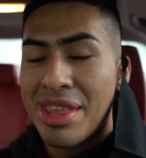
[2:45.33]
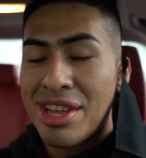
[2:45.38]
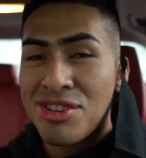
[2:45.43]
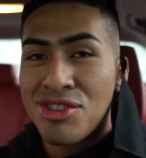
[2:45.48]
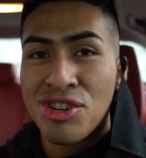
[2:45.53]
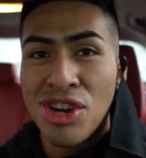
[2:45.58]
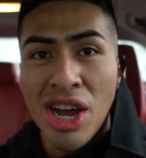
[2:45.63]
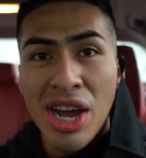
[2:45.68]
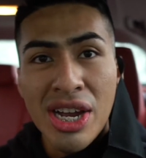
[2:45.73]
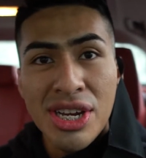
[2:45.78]

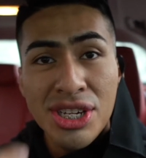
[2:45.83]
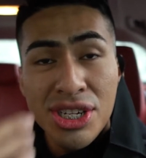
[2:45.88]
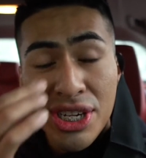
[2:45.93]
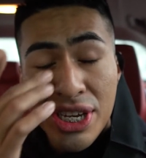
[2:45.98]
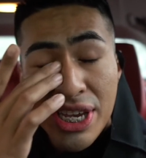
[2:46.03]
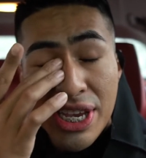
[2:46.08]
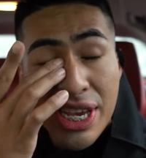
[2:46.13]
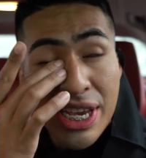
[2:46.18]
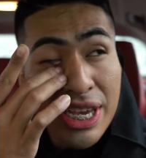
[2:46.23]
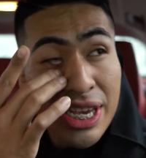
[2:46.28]

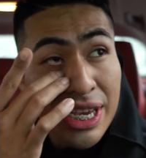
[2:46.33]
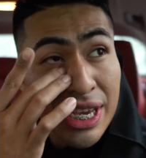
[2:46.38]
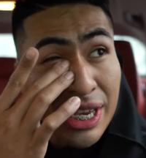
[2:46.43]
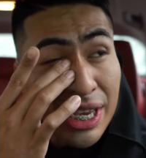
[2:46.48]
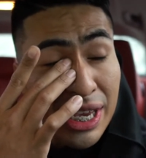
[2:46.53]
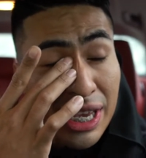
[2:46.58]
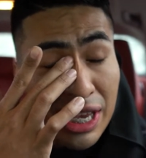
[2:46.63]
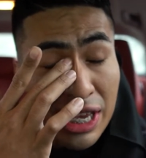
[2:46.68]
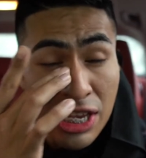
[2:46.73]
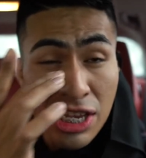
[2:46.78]
Josh, he
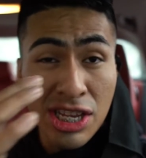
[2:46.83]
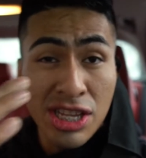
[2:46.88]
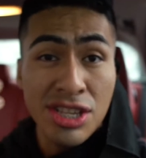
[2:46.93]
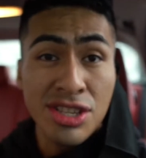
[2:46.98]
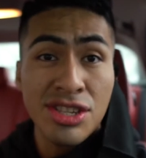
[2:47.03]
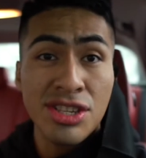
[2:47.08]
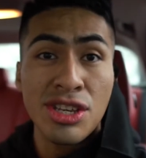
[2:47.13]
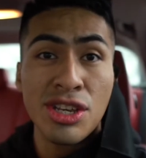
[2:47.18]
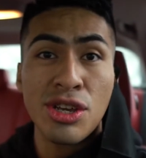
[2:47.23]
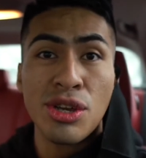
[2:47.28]

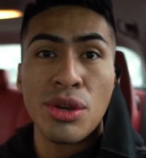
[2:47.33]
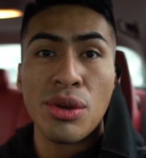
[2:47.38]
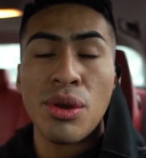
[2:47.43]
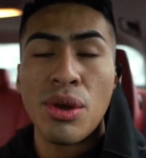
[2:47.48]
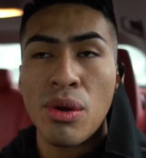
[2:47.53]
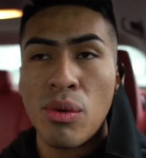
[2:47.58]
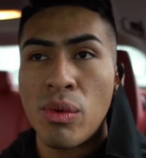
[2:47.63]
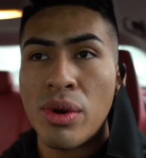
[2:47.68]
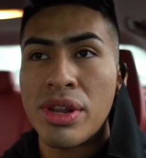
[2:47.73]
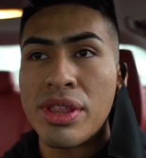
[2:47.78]
is
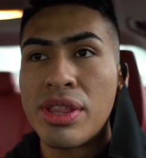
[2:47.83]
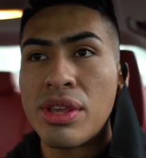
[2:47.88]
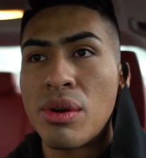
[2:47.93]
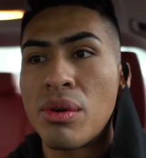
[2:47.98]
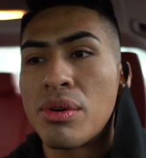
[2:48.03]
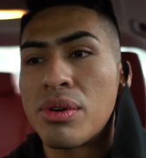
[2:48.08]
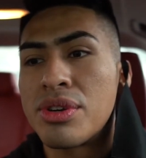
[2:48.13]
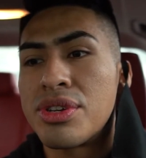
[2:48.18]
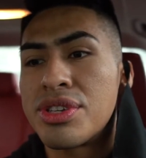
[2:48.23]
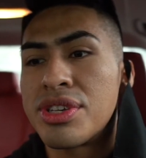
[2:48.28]
one of the
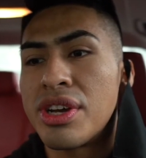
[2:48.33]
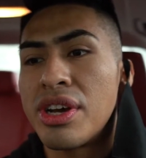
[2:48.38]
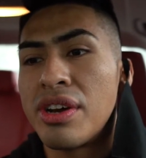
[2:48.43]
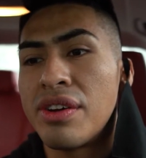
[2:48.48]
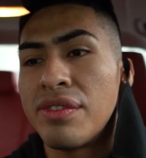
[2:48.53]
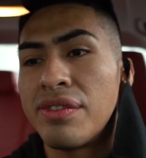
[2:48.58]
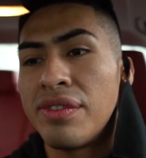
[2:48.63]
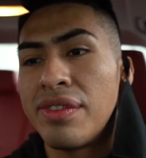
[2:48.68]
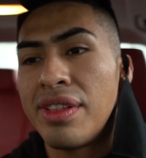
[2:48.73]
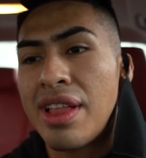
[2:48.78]
owners
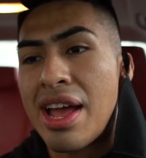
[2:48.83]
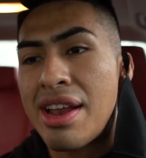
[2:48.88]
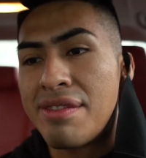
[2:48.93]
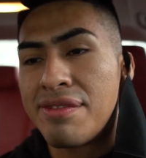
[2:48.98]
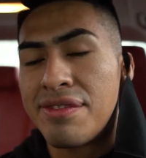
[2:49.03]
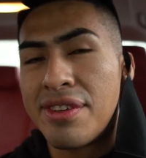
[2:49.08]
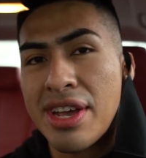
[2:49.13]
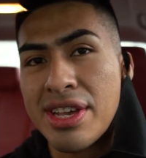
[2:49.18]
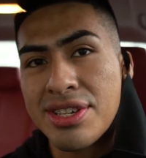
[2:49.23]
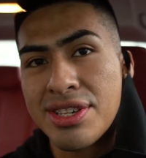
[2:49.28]
of Latin
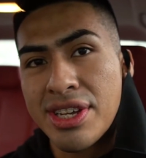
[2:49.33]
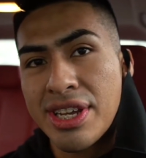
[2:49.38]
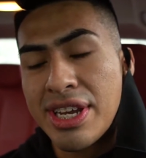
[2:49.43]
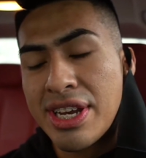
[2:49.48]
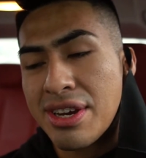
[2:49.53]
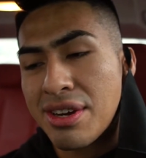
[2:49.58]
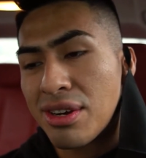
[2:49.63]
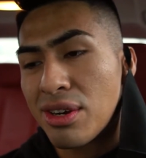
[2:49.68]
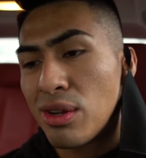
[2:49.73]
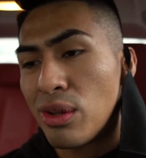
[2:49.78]
Fiesta
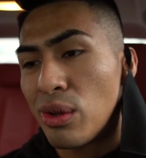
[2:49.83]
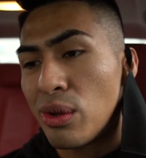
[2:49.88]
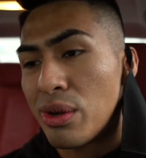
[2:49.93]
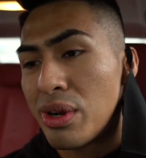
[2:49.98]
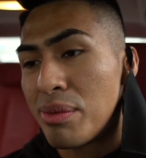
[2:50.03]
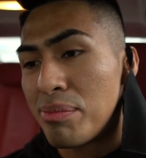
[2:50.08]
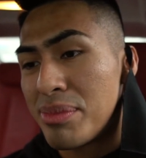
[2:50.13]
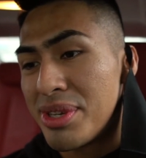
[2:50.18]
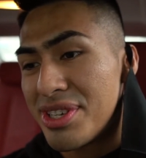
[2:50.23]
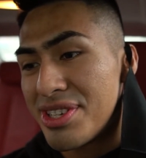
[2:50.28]
here in
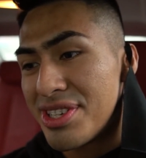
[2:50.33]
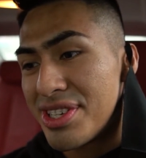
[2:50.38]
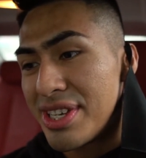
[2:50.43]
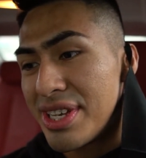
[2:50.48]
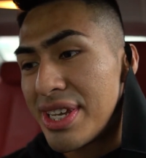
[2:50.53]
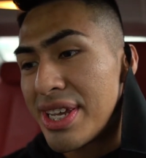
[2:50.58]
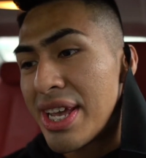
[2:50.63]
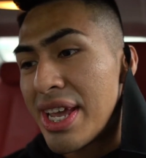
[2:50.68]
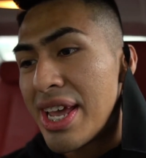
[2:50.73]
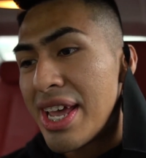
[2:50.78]
Kelowna,
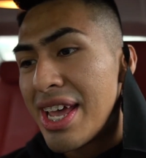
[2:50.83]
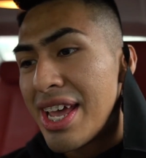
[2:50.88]
BC.